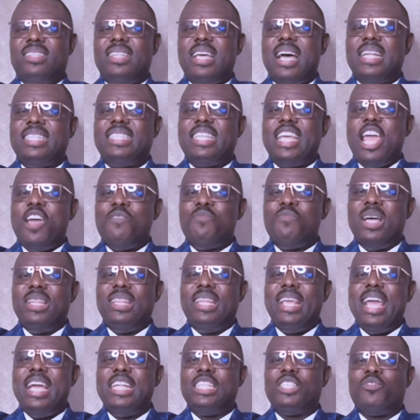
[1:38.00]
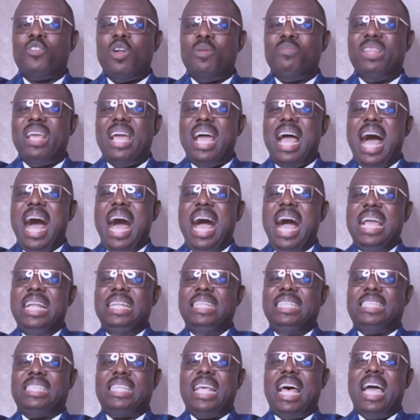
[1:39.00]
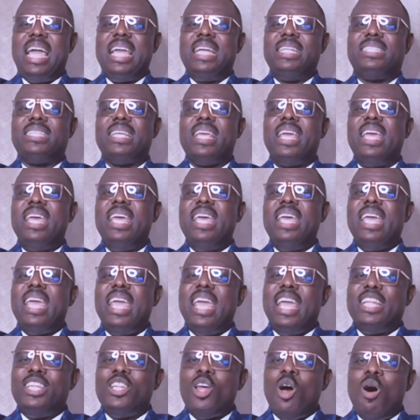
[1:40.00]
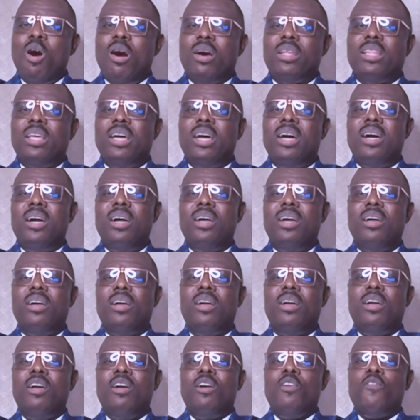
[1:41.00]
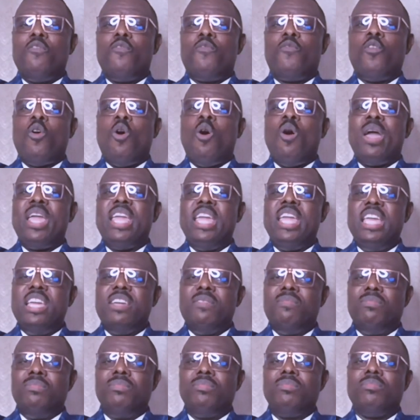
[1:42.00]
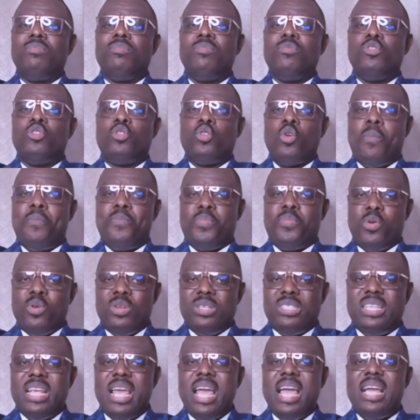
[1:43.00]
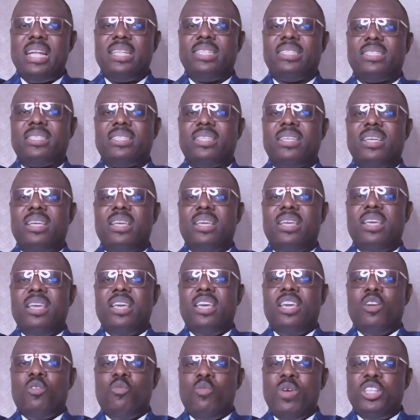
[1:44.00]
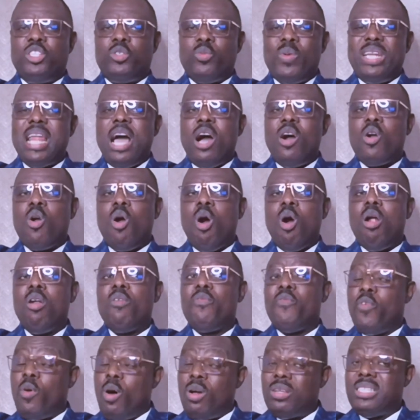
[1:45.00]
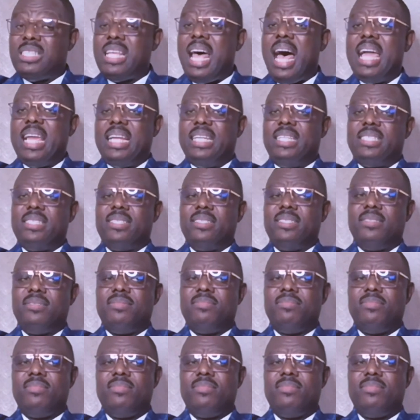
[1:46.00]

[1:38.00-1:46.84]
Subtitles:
that emanates from the hindsight in order for him to project, which we now call foresight.